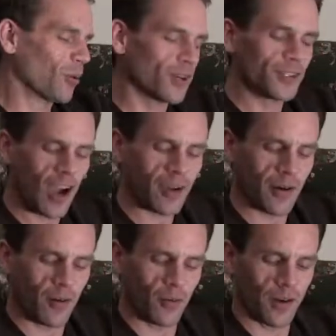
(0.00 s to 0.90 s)
We're going to
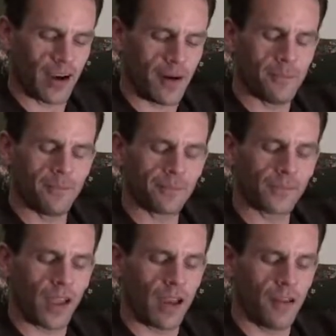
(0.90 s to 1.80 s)
talk about
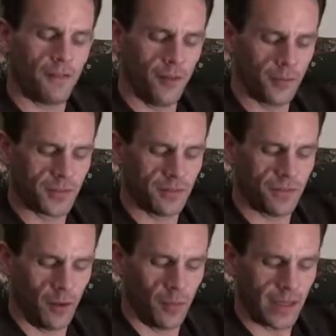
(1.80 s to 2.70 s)
films
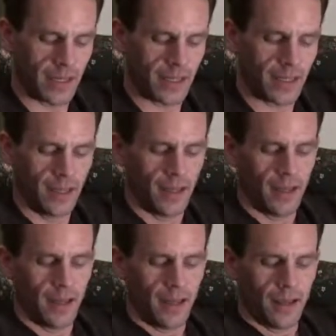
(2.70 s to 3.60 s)
and filmmaking,
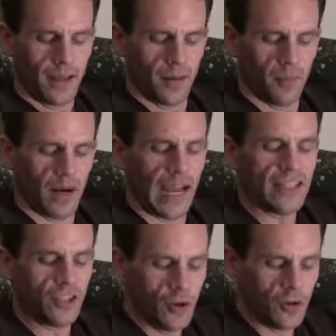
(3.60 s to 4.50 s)
but
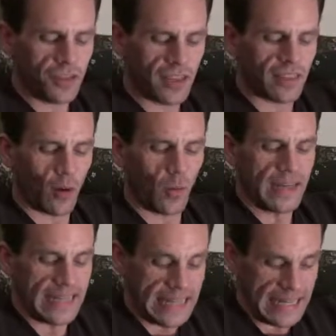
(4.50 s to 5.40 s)
I do think that
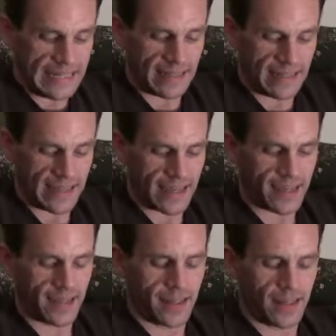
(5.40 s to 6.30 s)
we need to
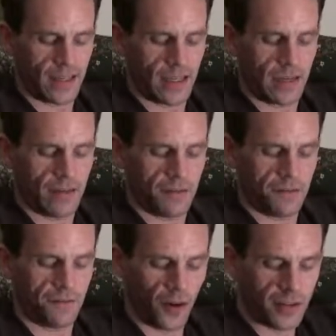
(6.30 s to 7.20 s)
think
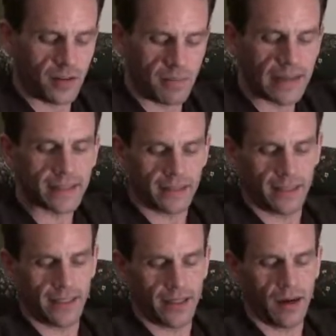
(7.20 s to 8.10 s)

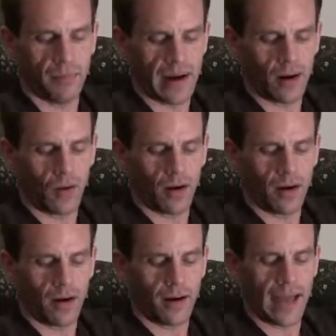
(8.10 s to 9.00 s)
fundamentally about
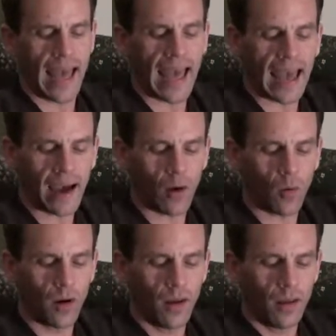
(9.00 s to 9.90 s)

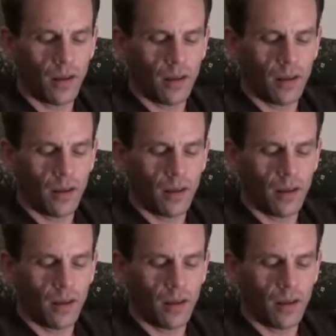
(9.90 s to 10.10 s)
how